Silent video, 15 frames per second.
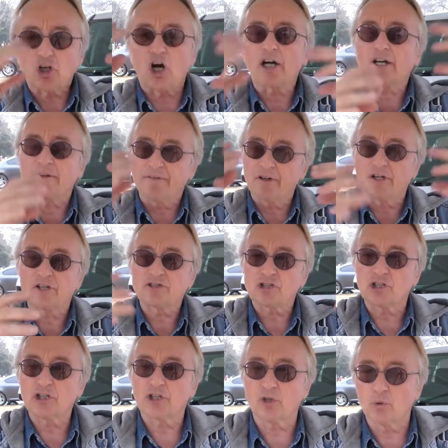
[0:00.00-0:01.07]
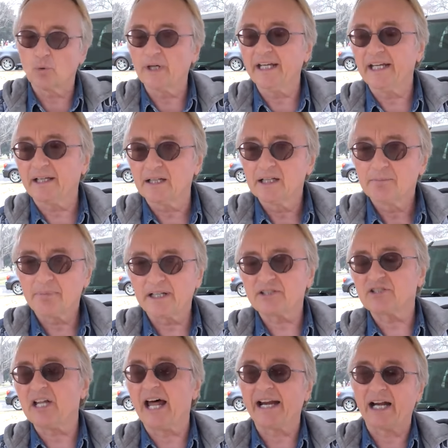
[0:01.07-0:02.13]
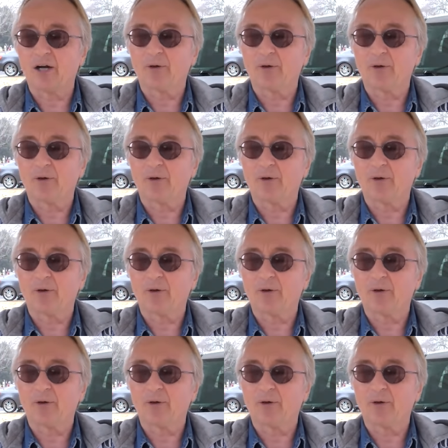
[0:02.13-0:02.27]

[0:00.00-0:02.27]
Torque converter's a little weak, but it's not